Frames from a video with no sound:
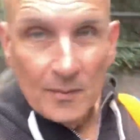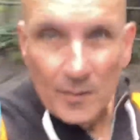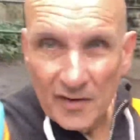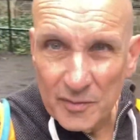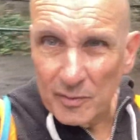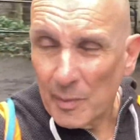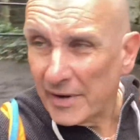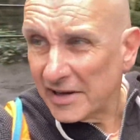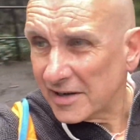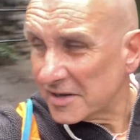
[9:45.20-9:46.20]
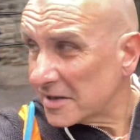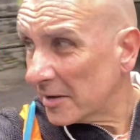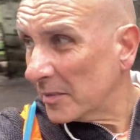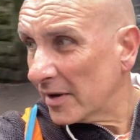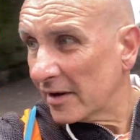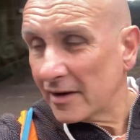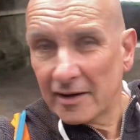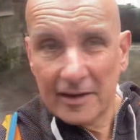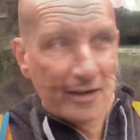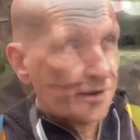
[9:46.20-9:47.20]
I'll have to bring my bike next time.
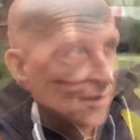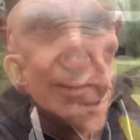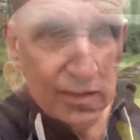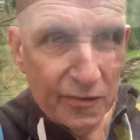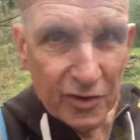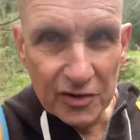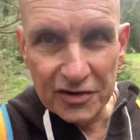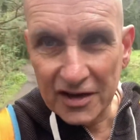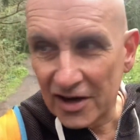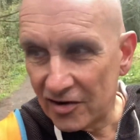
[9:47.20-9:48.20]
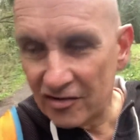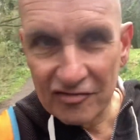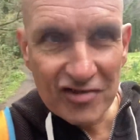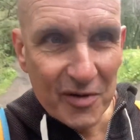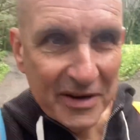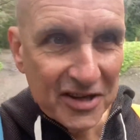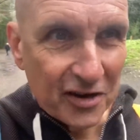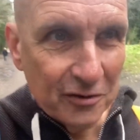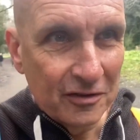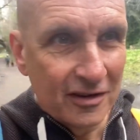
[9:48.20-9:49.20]
So I love a good railway
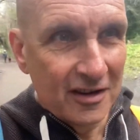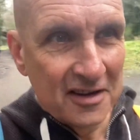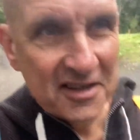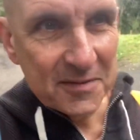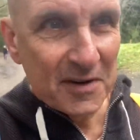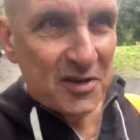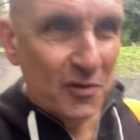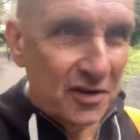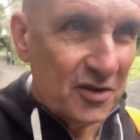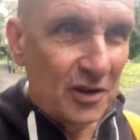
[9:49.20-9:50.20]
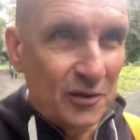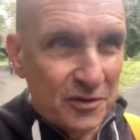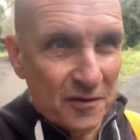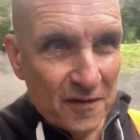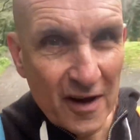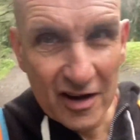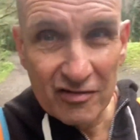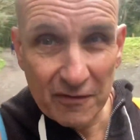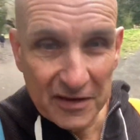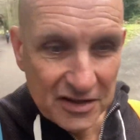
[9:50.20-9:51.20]
tunnel, especially one that's got loads of
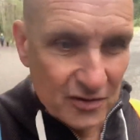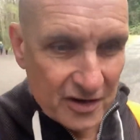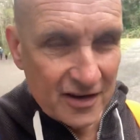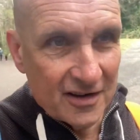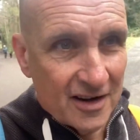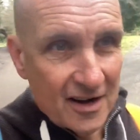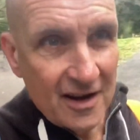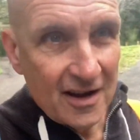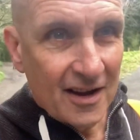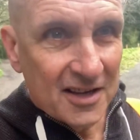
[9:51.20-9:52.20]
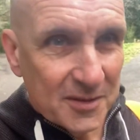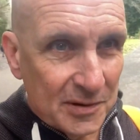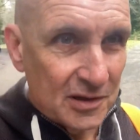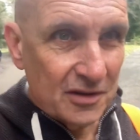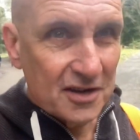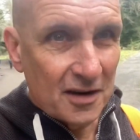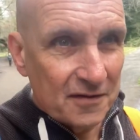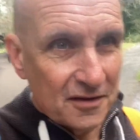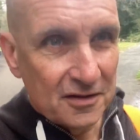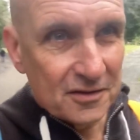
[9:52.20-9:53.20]
graffiti on it and has been looked
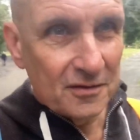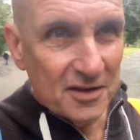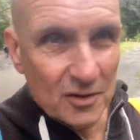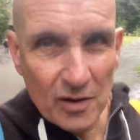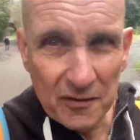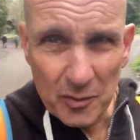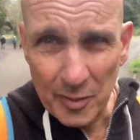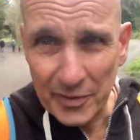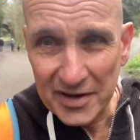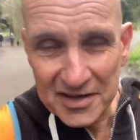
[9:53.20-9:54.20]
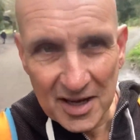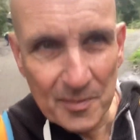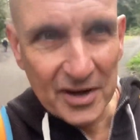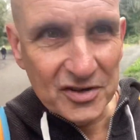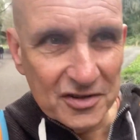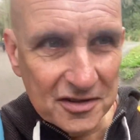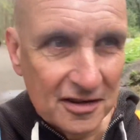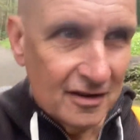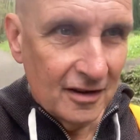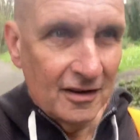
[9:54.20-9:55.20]
after. So there's quite a few people here taking pictures.
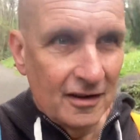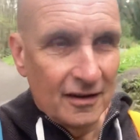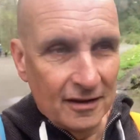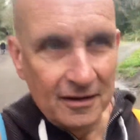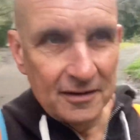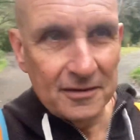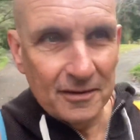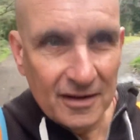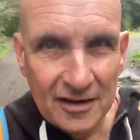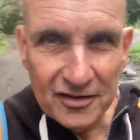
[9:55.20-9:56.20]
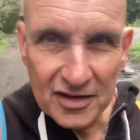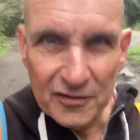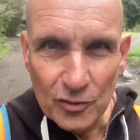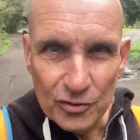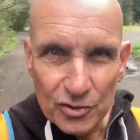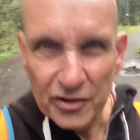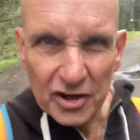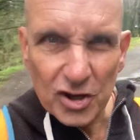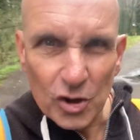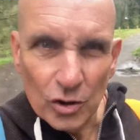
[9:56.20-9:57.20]
So I'll just have to go and join the
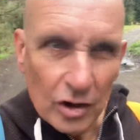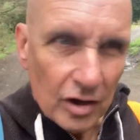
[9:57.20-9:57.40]
queue.